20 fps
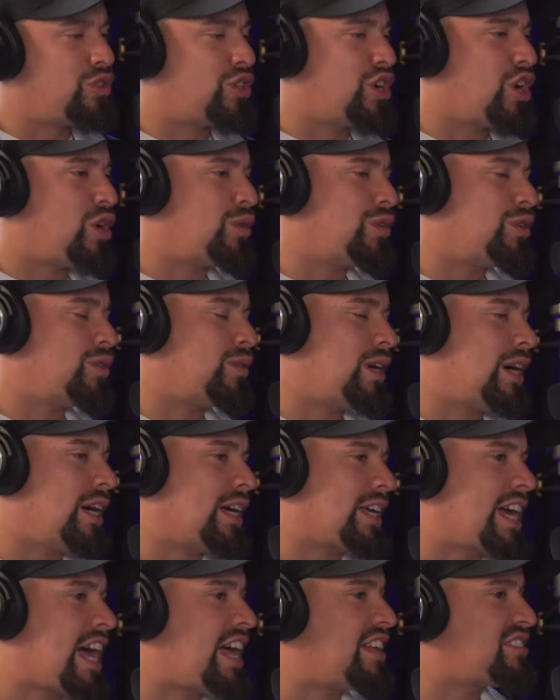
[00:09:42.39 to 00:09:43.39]
go to
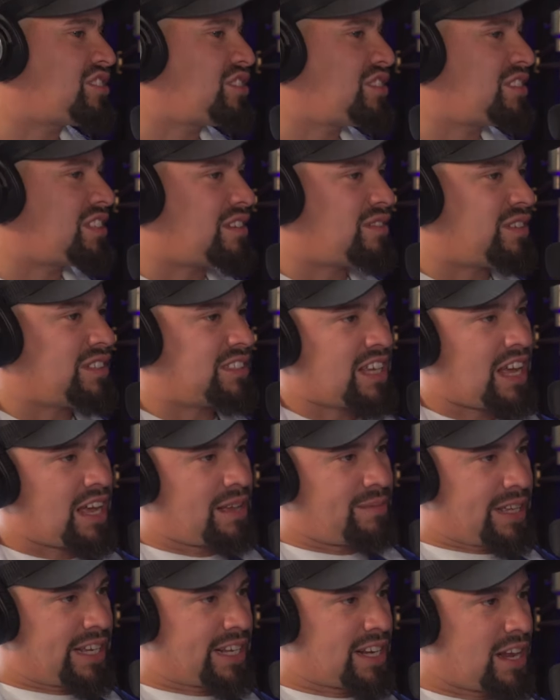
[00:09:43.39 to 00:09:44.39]
concerts every
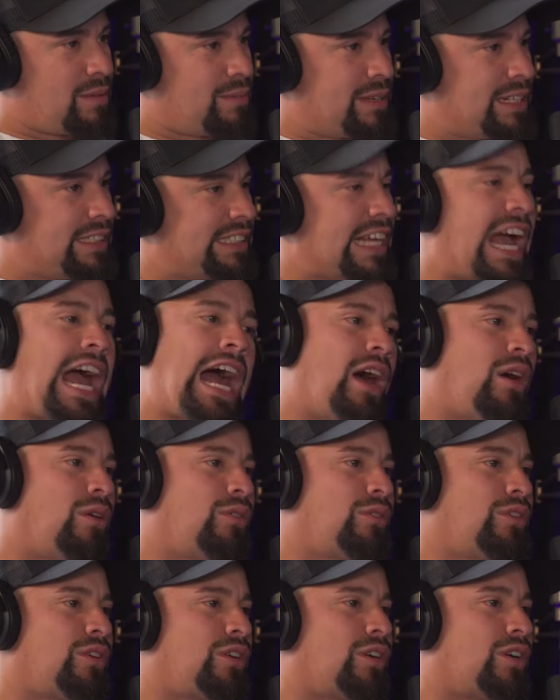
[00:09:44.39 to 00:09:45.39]
time they come in
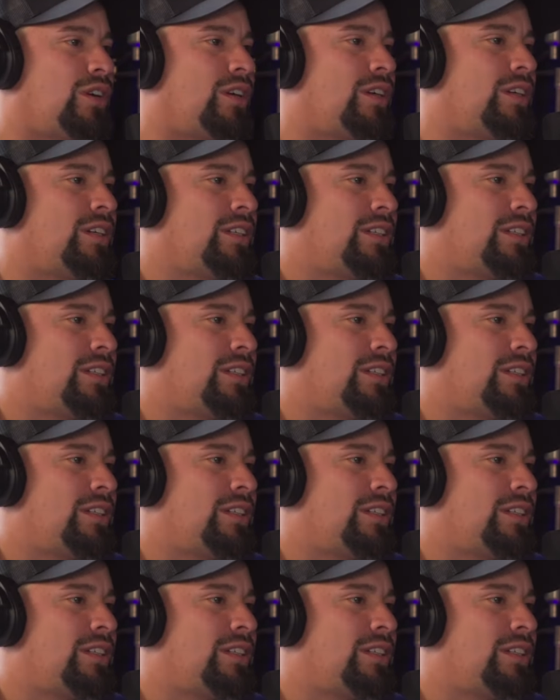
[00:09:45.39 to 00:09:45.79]
town, or?